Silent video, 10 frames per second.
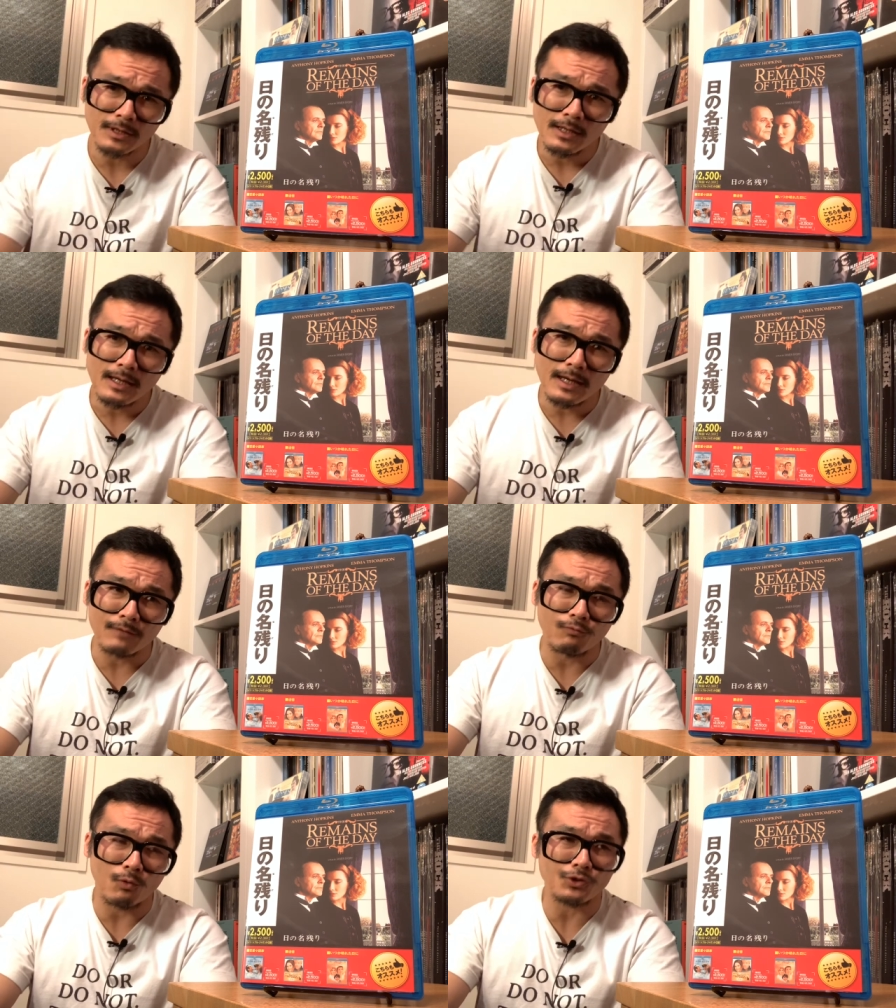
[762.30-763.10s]

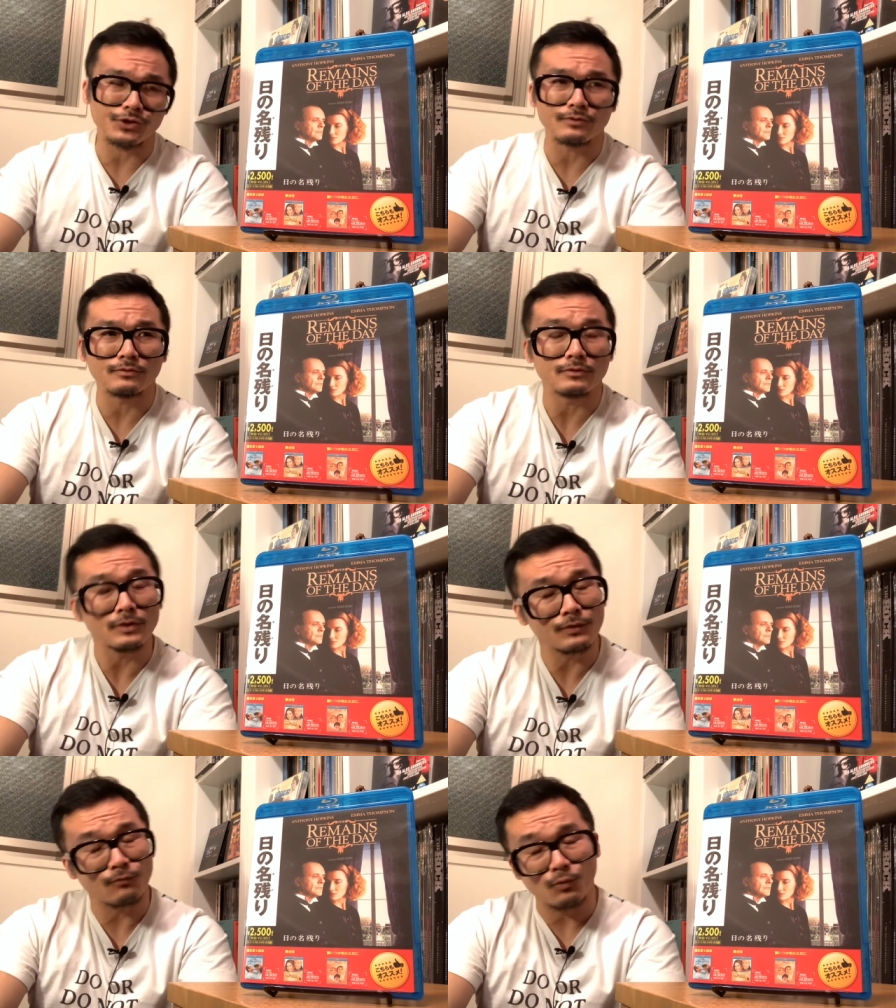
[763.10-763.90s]
and fortune,
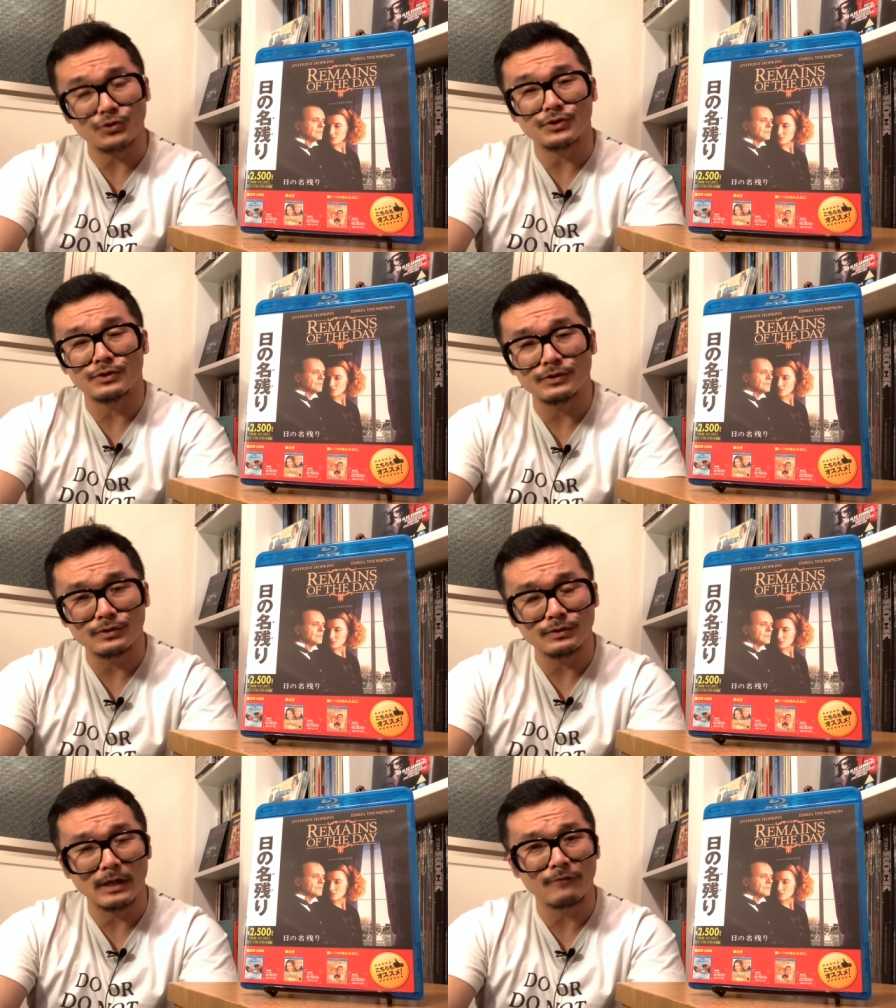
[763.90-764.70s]
good fortune,
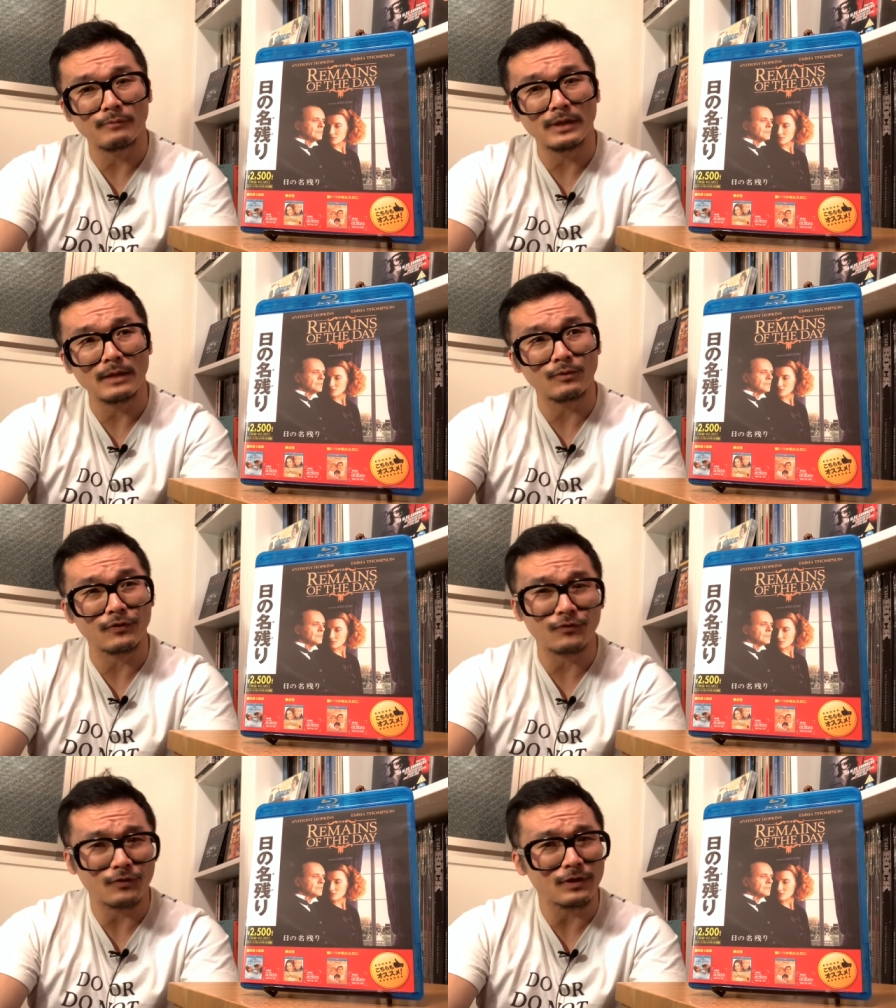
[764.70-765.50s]
to have been able to
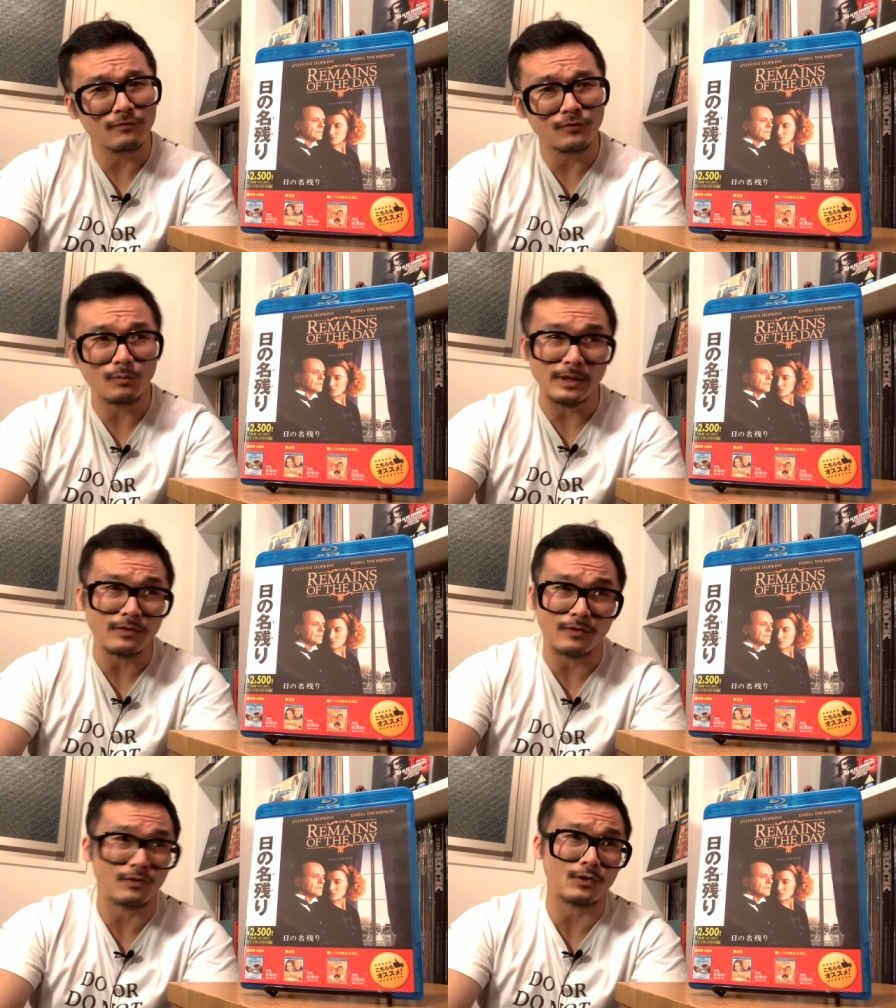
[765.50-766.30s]
see the film in
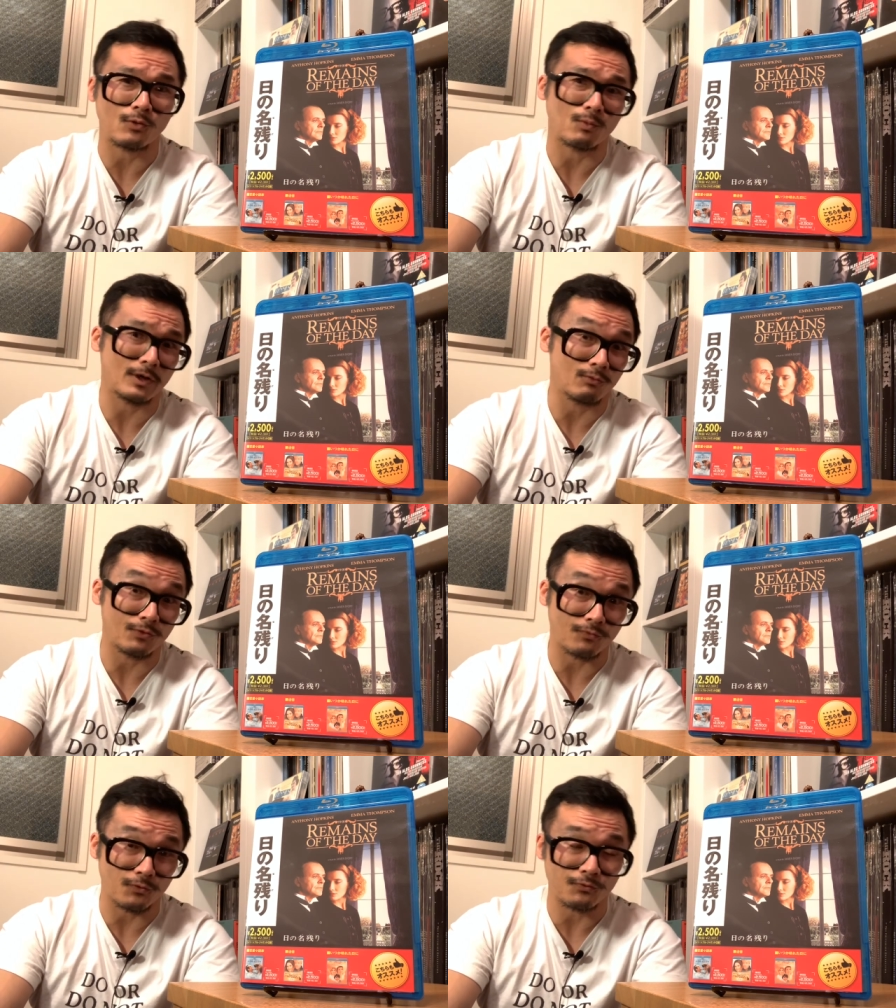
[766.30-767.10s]
the theater when it
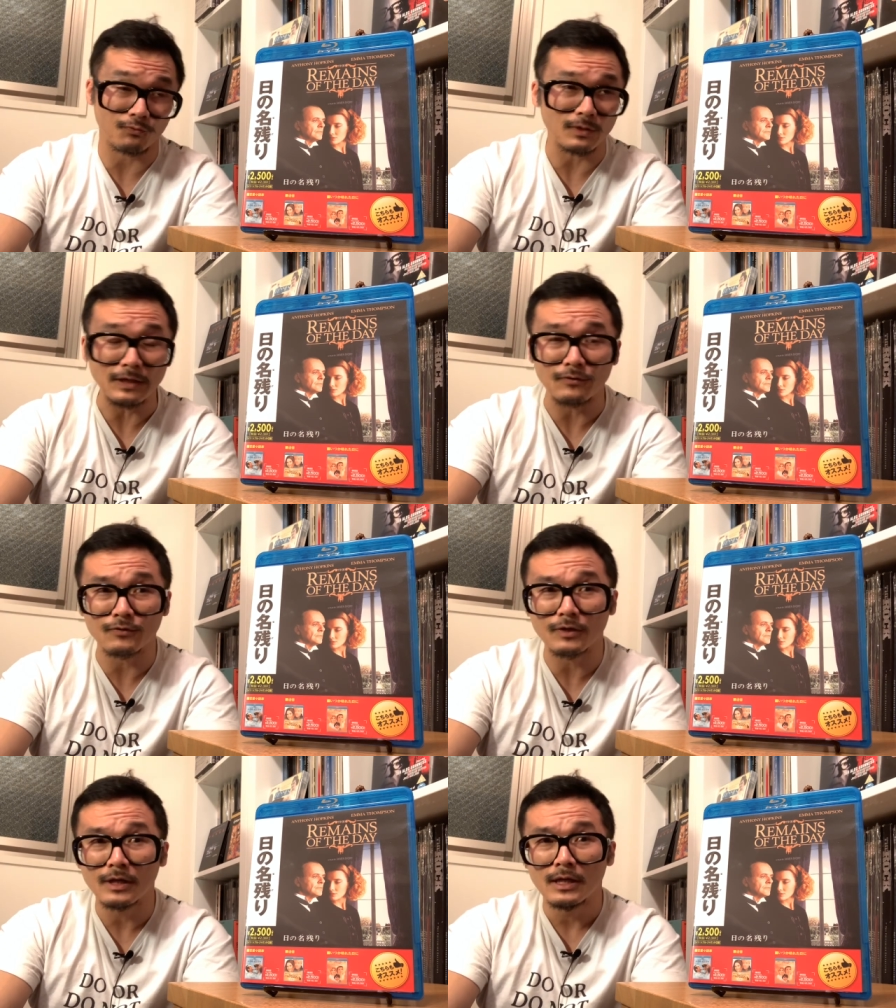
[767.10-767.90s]
was first released.